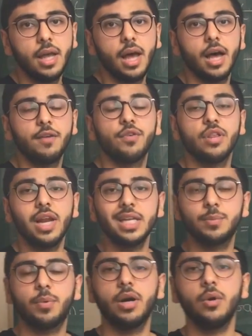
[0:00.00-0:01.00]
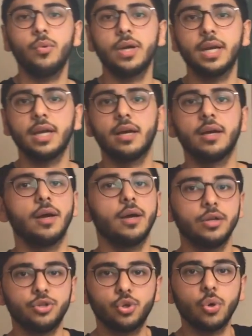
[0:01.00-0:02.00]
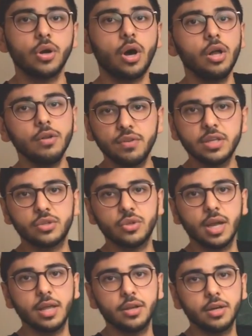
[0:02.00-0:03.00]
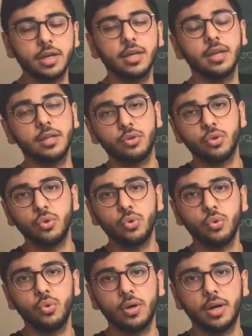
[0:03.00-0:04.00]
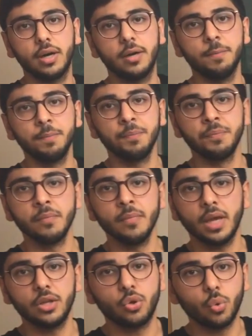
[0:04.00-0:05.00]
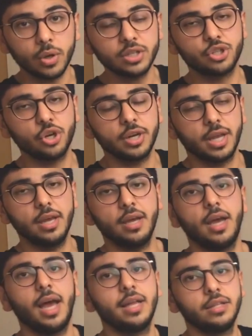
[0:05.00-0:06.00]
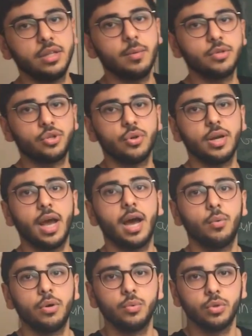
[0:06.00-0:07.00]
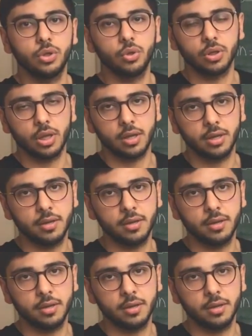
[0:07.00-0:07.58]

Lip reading: And for the last part, we're gonna join all of these together into one circuit and demonstrate how it would look like.